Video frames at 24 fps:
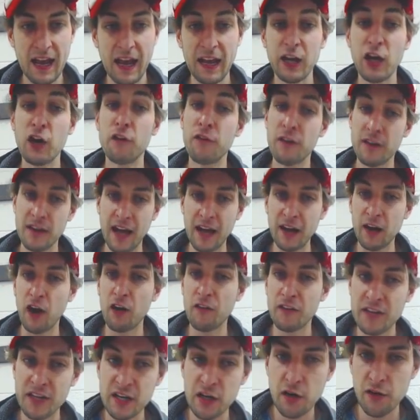And I go for
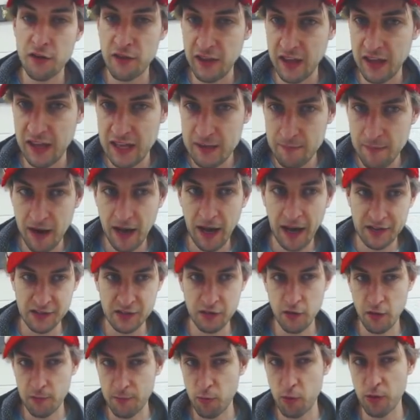knockoff here, thinking he
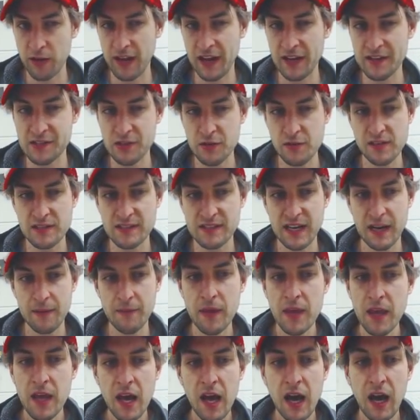might actually go to Porygon 2
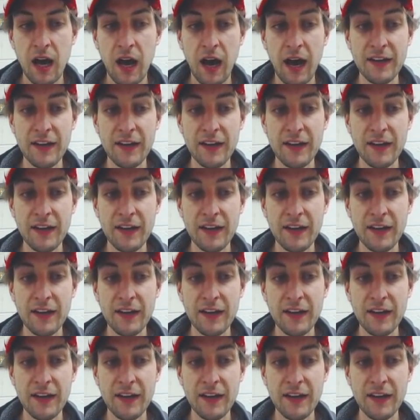this time.